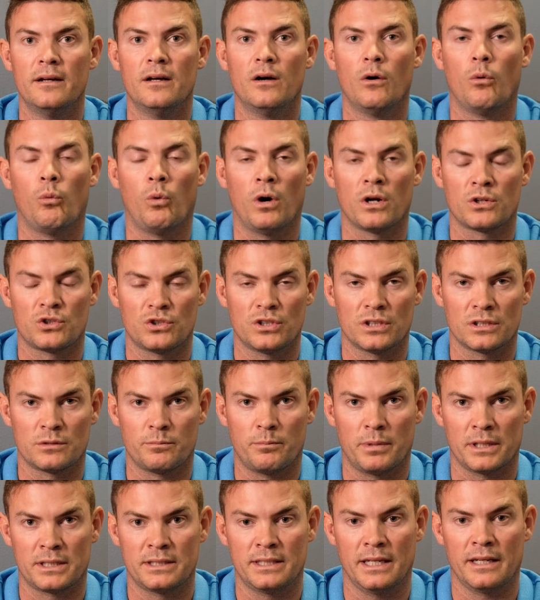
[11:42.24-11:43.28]
watches
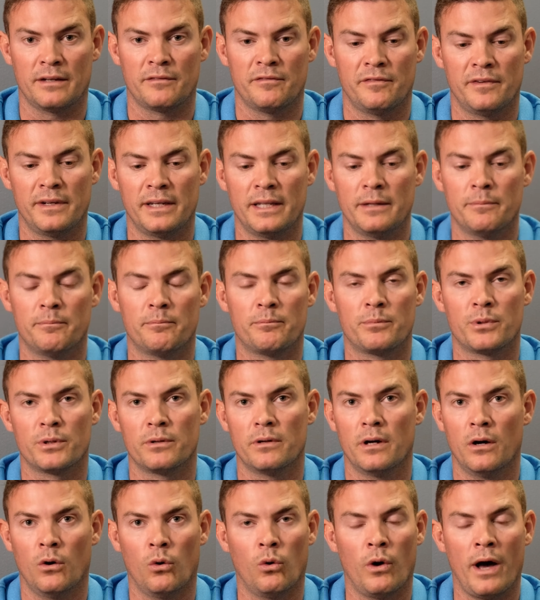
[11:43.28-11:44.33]
Patek Philippe
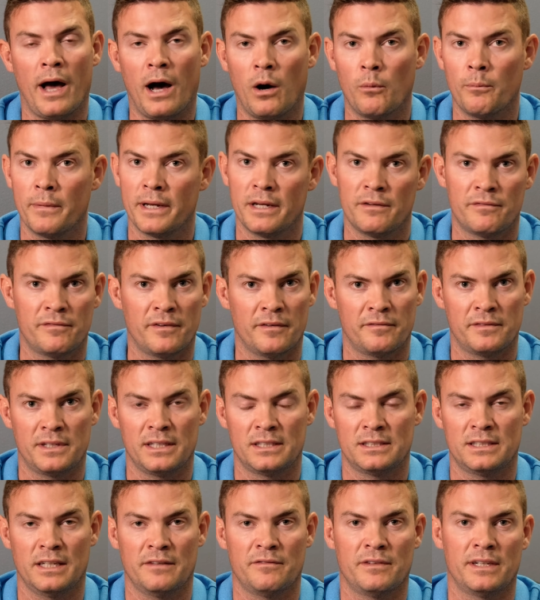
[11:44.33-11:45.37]
or how many
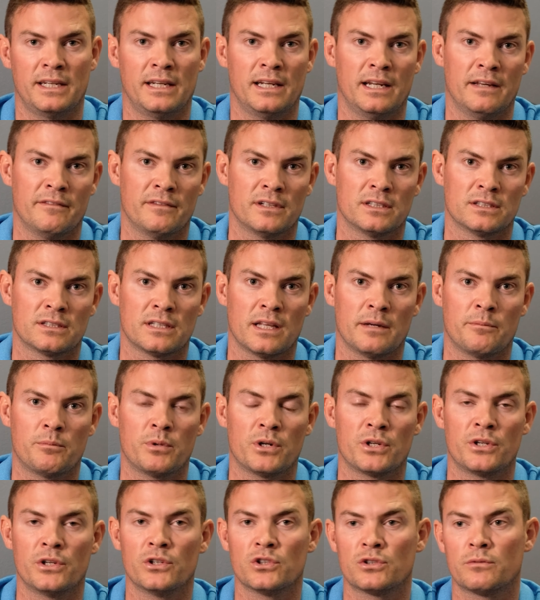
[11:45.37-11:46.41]
5711s they
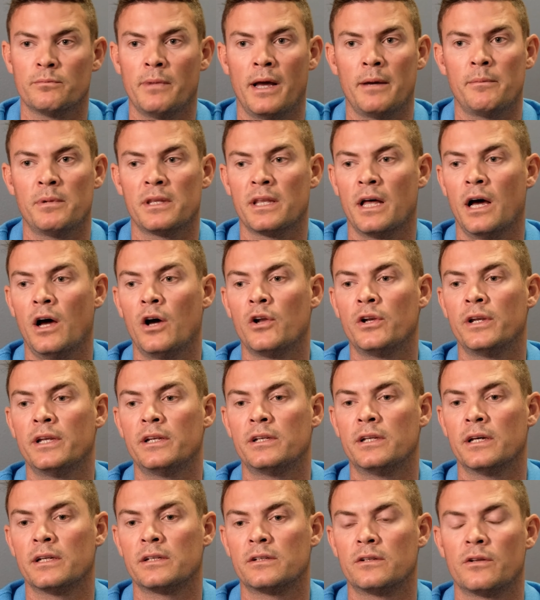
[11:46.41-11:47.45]
produced. Maybe they only
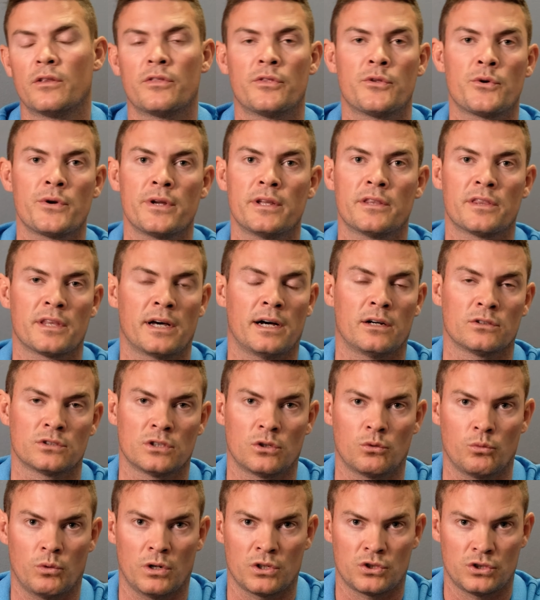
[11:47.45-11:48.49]
did
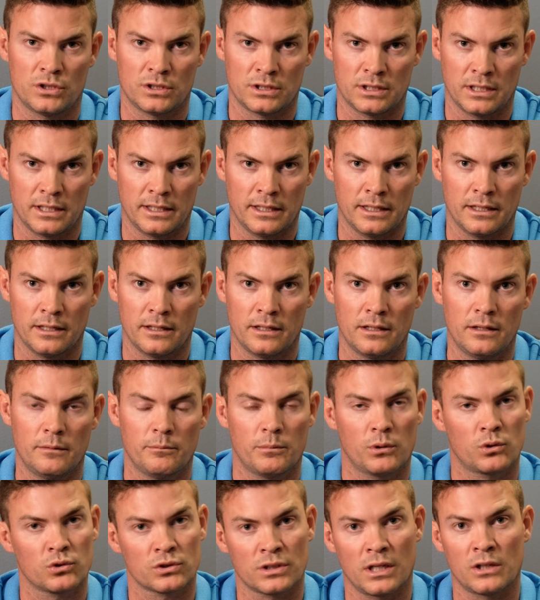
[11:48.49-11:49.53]
3,000 watches a year,
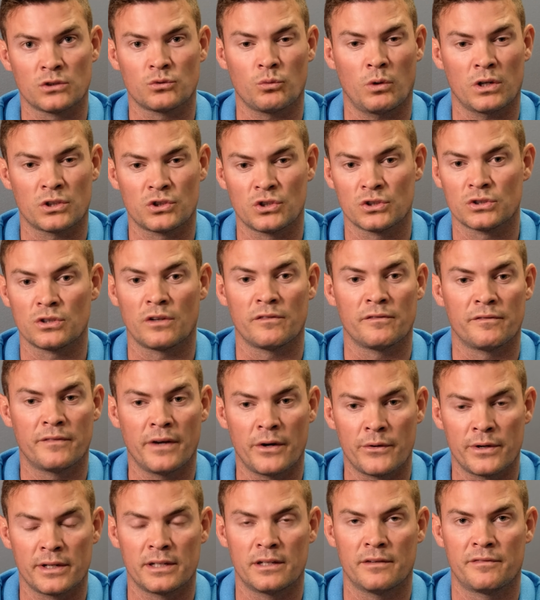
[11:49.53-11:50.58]
because those watches are
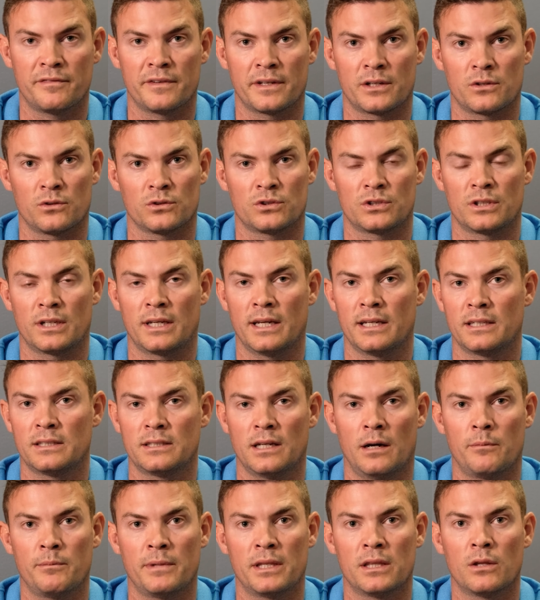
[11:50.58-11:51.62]
very difficult to get.
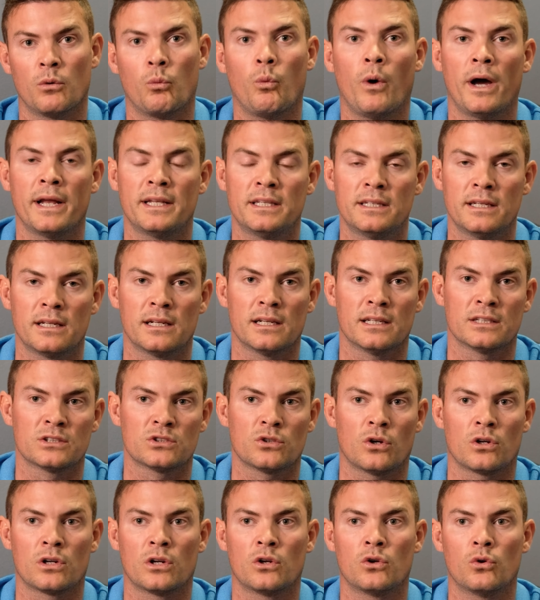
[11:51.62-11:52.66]
I mean, the waiting list
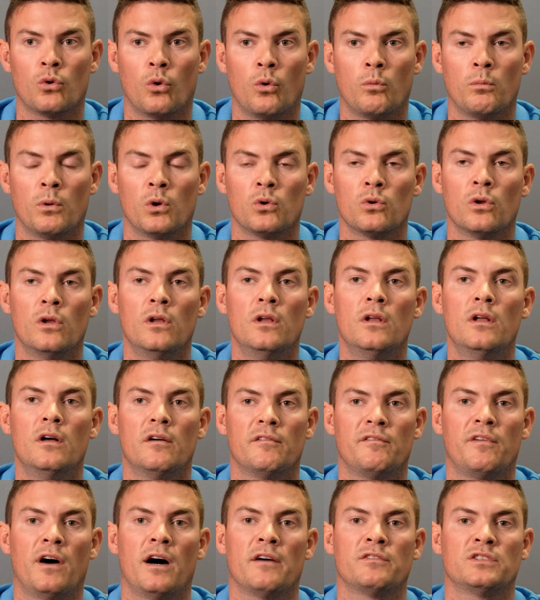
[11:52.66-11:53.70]
on a normal
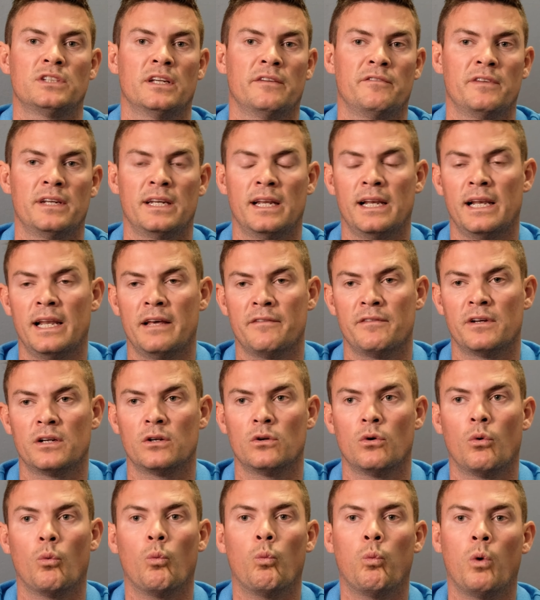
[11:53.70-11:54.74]
5711
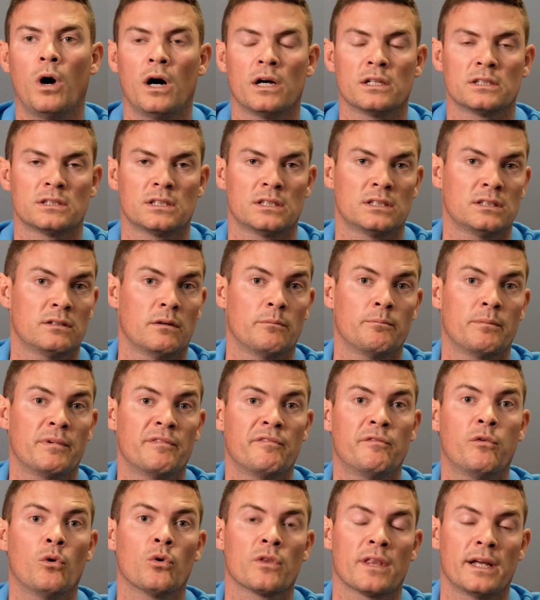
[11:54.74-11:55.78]
was,
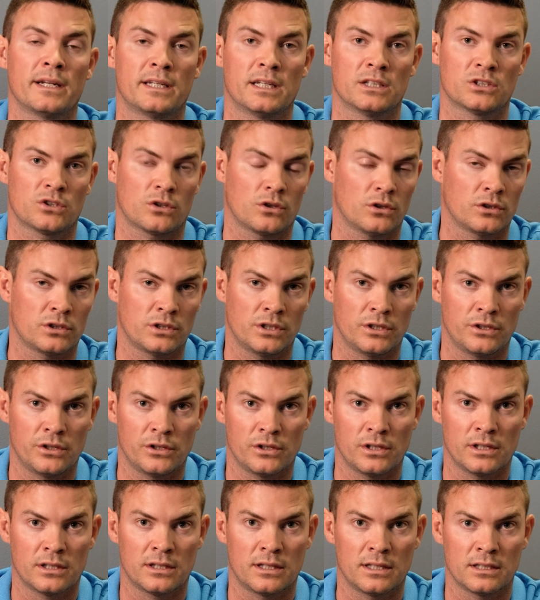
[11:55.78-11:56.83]
before they discontinued
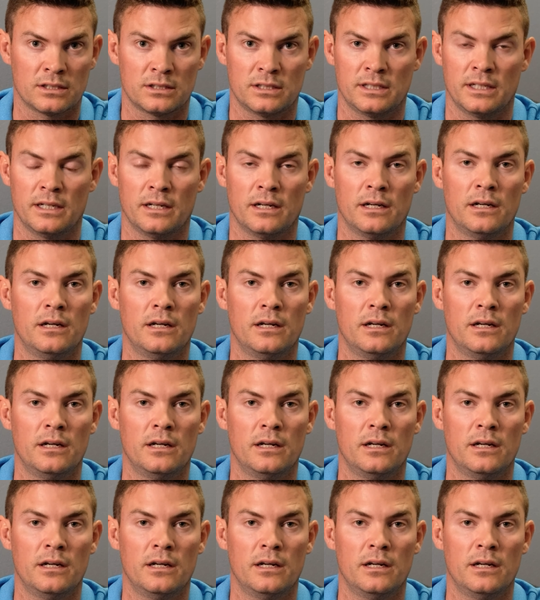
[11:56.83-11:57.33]
it this year,